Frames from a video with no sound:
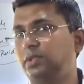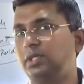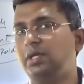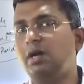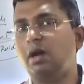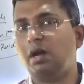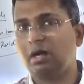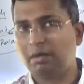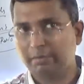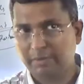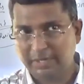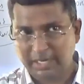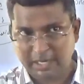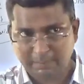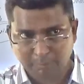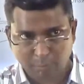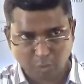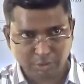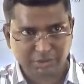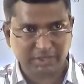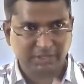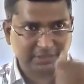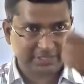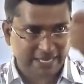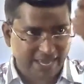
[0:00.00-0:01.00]
the government
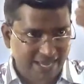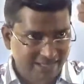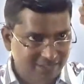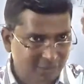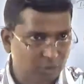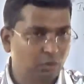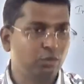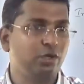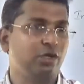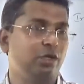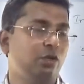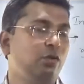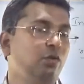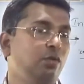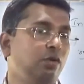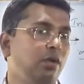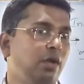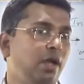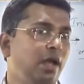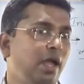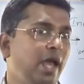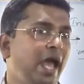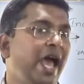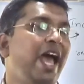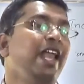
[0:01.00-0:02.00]
imposes a tax on you
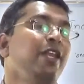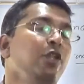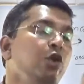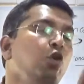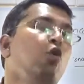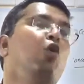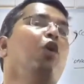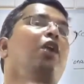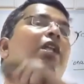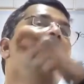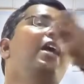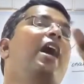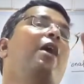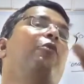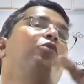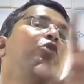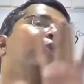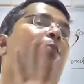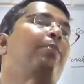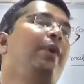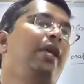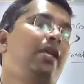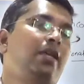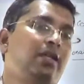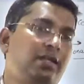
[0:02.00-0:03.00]
and you only have
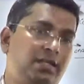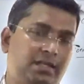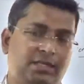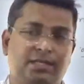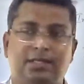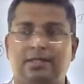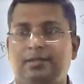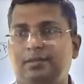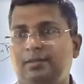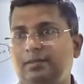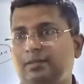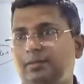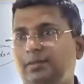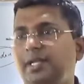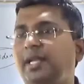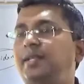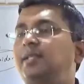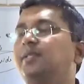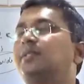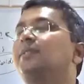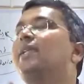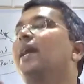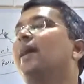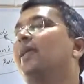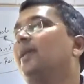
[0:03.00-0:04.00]
to pay it
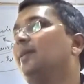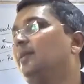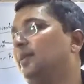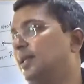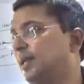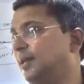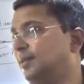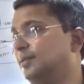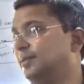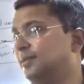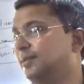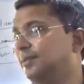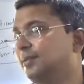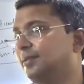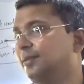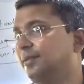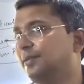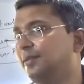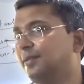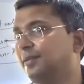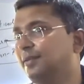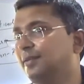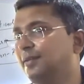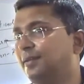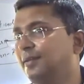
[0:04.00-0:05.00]
that is direct tax.
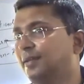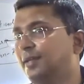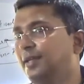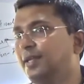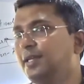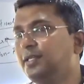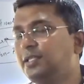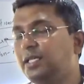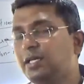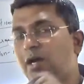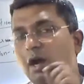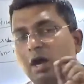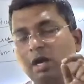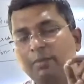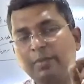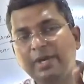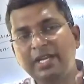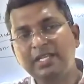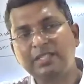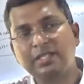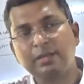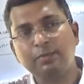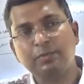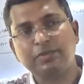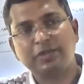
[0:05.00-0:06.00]
The
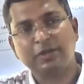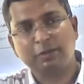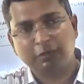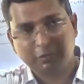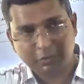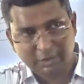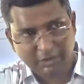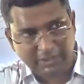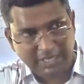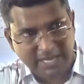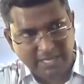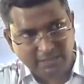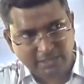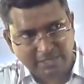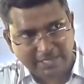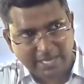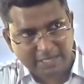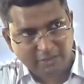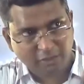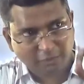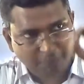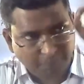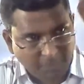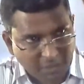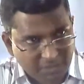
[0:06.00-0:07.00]
government is, so take the
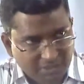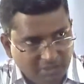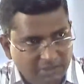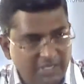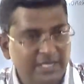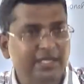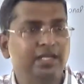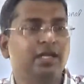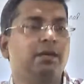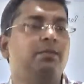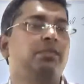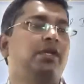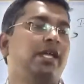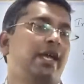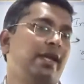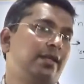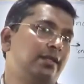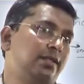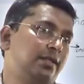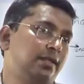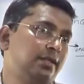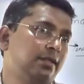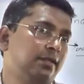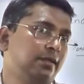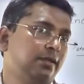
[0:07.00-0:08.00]
case of personal income
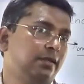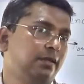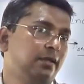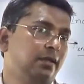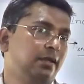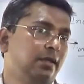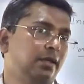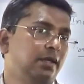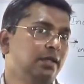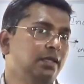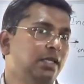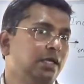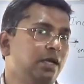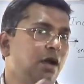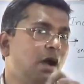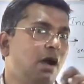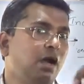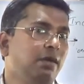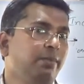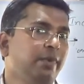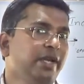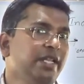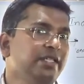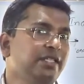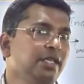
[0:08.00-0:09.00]
tax, the
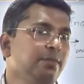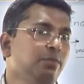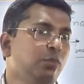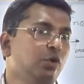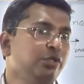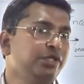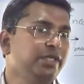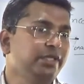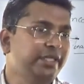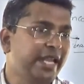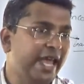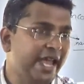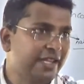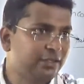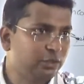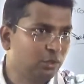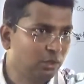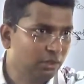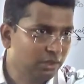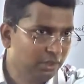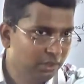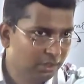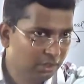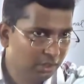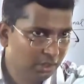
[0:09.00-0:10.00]
government is imposing tax
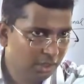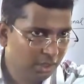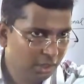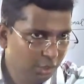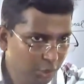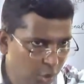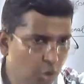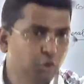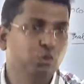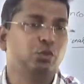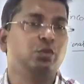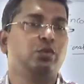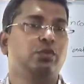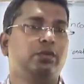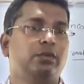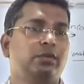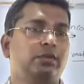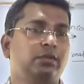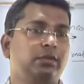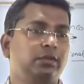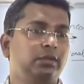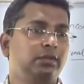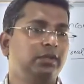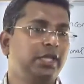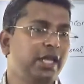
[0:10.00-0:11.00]
on you
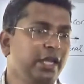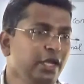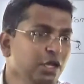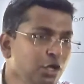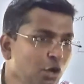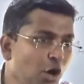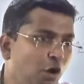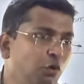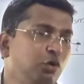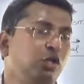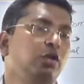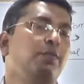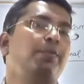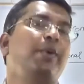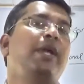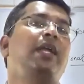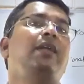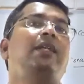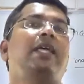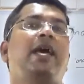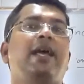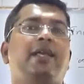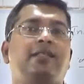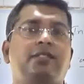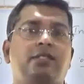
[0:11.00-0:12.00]
then you have to
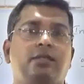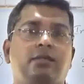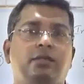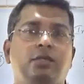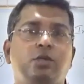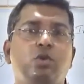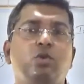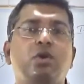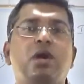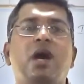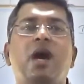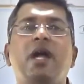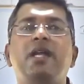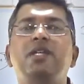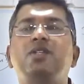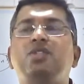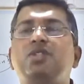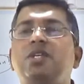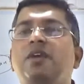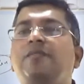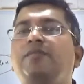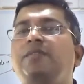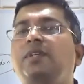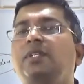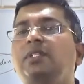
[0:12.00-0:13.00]
pay tax. You can't
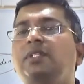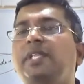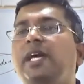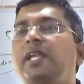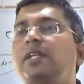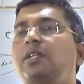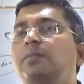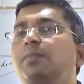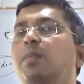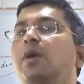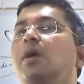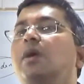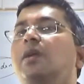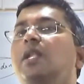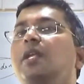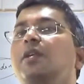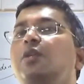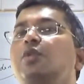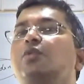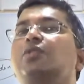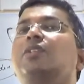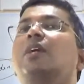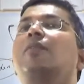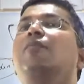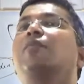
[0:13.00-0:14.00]
shift that
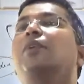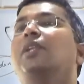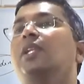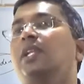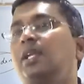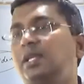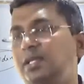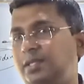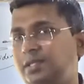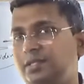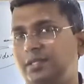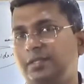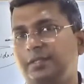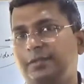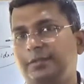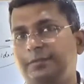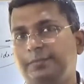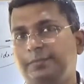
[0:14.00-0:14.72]
burden to someone else.